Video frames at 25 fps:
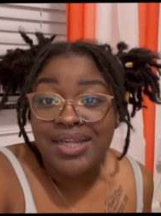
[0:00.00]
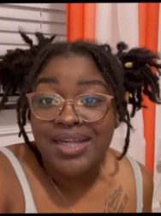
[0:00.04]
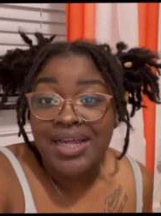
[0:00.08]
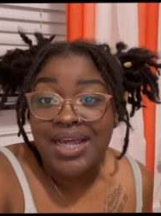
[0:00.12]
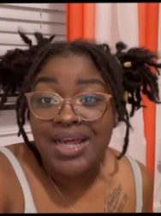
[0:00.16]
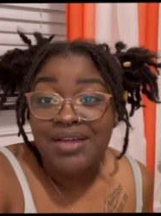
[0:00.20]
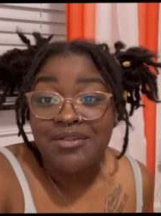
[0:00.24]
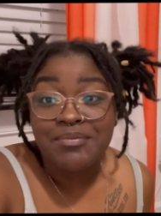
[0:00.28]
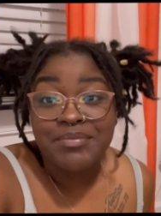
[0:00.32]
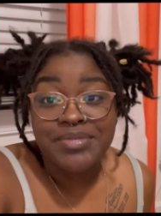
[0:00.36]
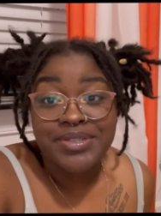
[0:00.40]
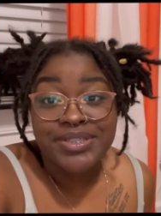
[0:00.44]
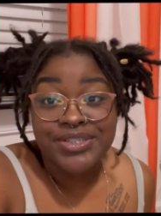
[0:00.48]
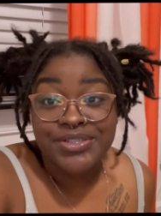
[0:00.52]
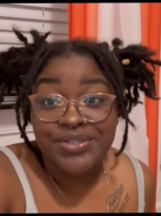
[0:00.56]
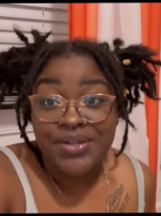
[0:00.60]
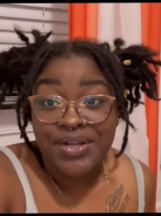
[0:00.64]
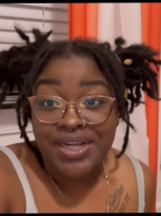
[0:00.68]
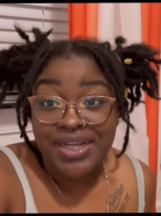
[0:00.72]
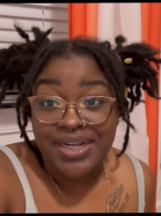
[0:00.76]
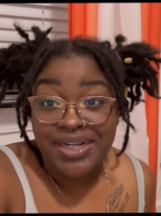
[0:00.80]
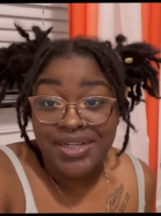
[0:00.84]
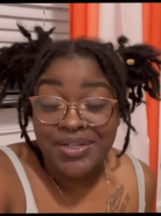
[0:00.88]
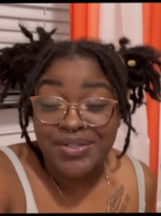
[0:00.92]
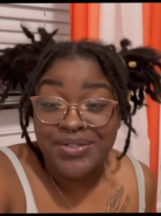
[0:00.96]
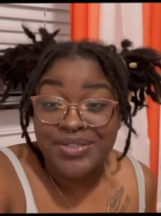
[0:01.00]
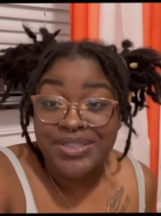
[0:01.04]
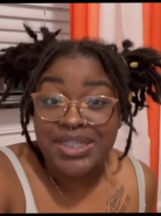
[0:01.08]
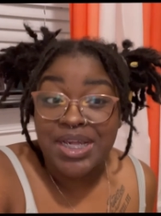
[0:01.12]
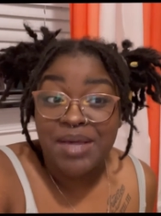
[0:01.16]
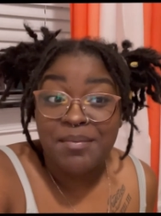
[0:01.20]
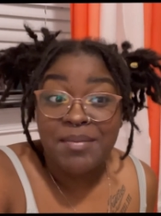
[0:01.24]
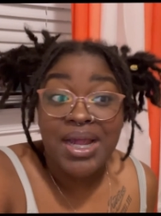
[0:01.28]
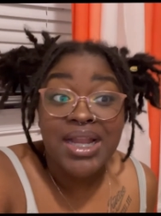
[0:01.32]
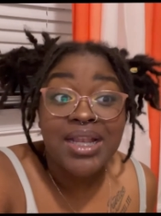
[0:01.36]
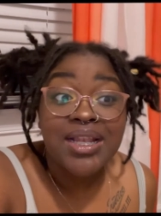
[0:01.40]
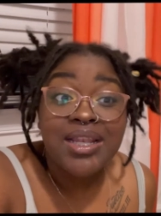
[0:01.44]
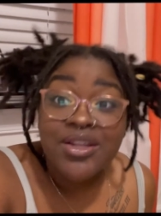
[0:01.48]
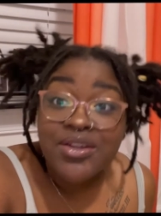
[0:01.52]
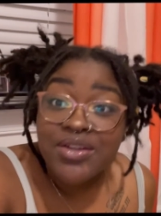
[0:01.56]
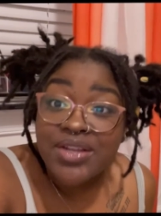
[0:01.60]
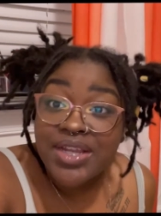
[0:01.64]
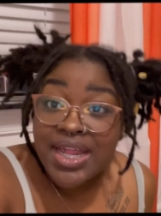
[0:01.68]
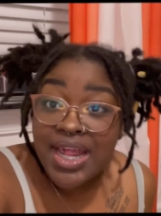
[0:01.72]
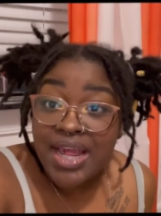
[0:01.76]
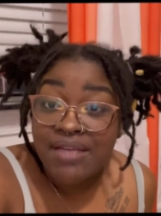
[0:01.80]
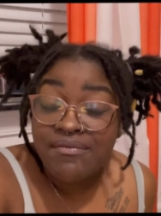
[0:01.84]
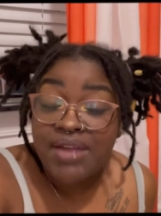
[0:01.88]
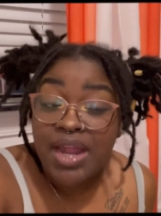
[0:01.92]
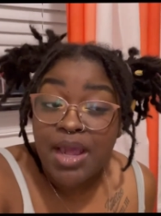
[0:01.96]
I have been busy Target in a long time. I literally
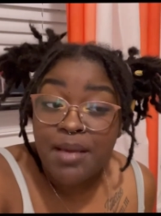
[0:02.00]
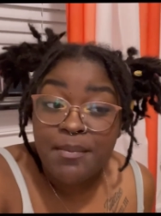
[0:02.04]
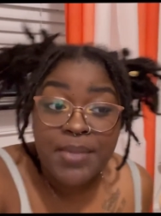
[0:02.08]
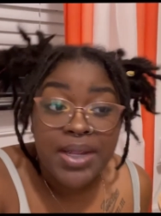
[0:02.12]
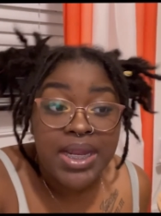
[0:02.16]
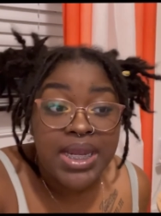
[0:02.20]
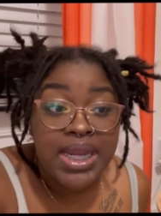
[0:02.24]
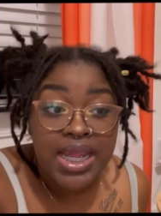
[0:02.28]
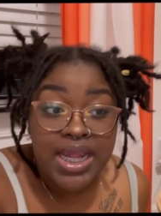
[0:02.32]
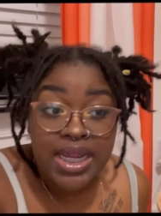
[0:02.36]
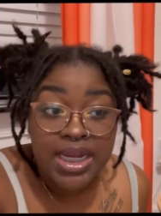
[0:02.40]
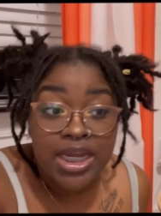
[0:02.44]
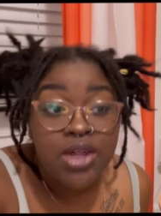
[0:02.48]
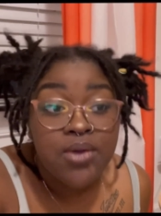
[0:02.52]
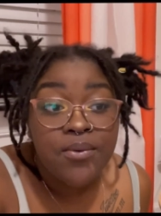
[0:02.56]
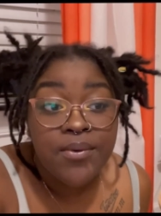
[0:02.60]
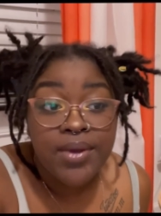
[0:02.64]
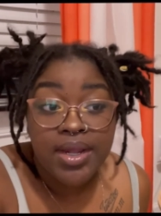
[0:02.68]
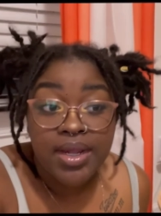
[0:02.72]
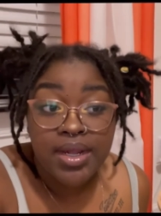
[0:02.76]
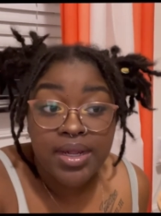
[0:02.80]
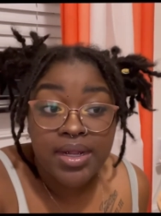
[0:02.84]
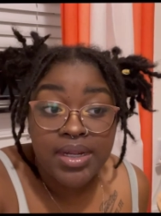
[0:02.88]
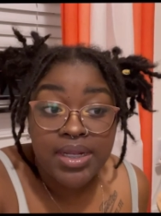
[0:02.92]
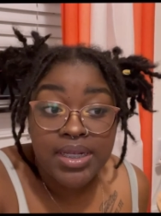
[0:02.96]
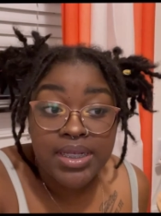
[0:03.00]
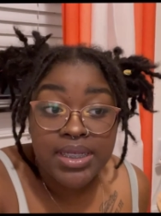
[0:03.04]
have not been anywhere.